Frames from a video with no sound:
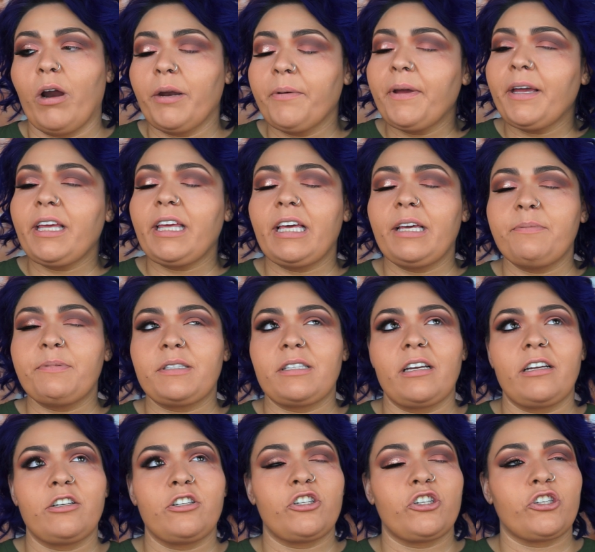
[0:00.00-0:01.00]
do I keep
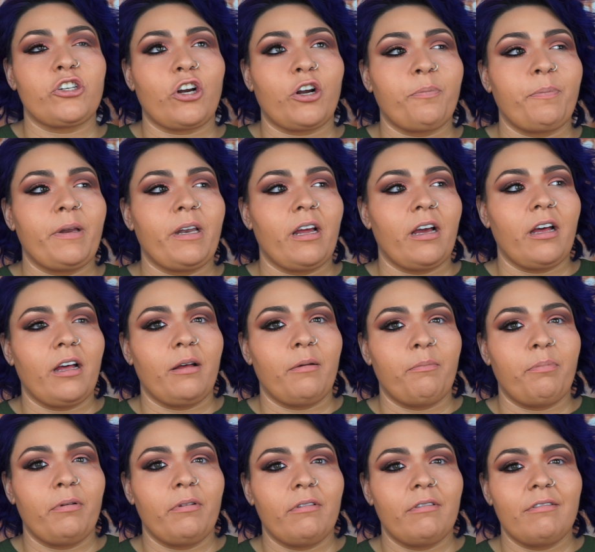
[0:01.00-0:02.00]
saying sharpen up?
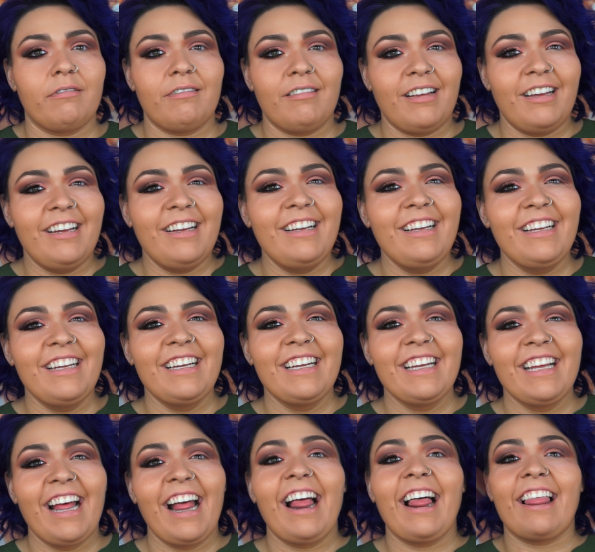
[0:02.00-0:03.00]

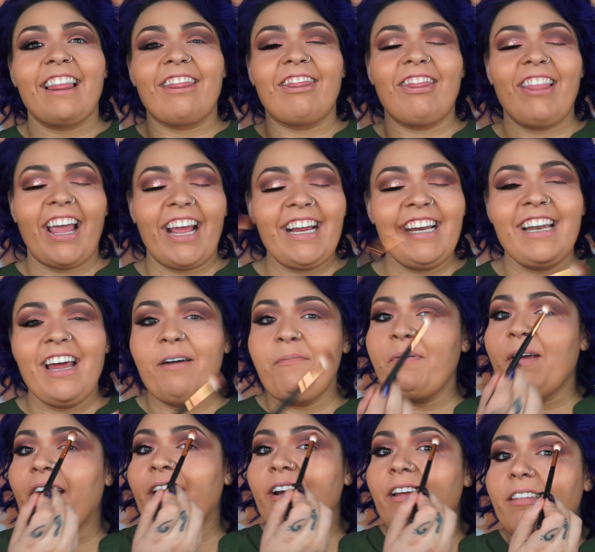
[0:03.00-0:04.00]
Lighten up
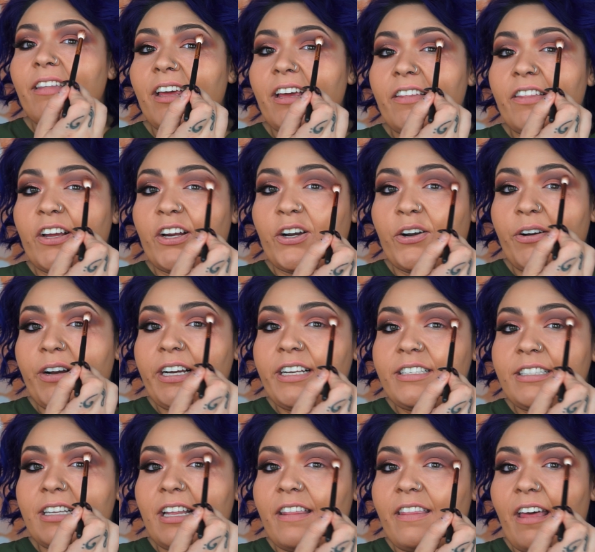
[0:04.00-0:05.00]
anything in the crease
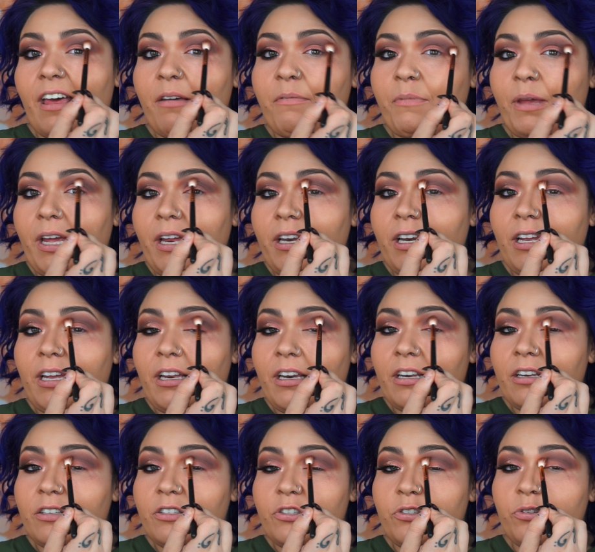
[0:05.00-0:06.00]
that may need
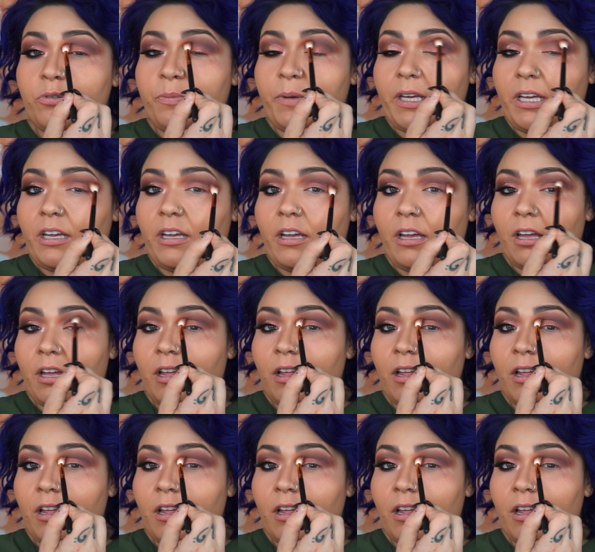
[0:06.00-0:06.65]
to be